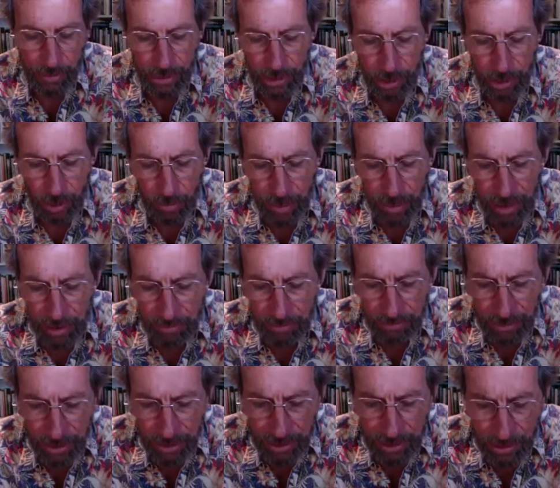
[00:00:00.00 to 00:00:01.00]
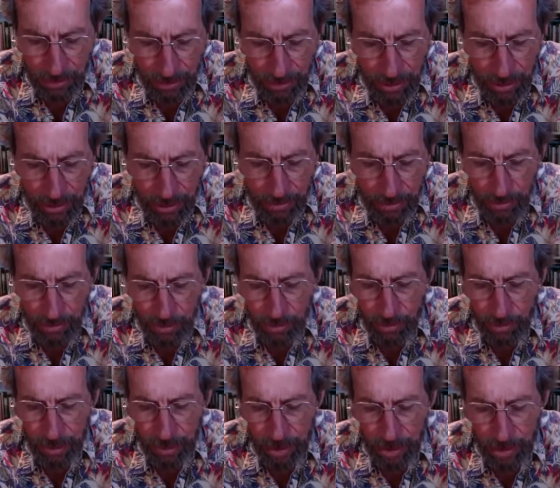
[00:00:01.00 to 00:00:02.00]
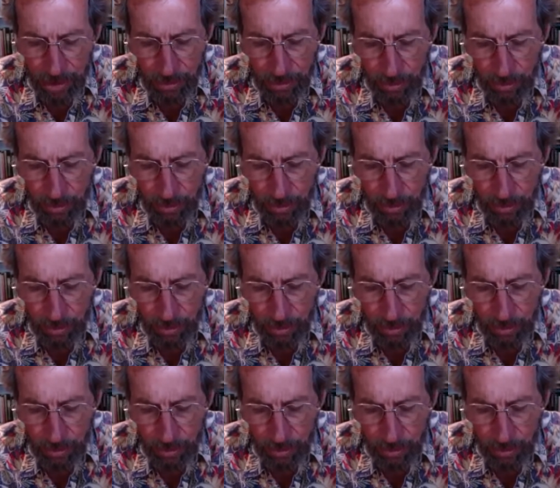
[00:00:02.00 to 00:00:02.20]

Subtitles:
so many friends were in the room and his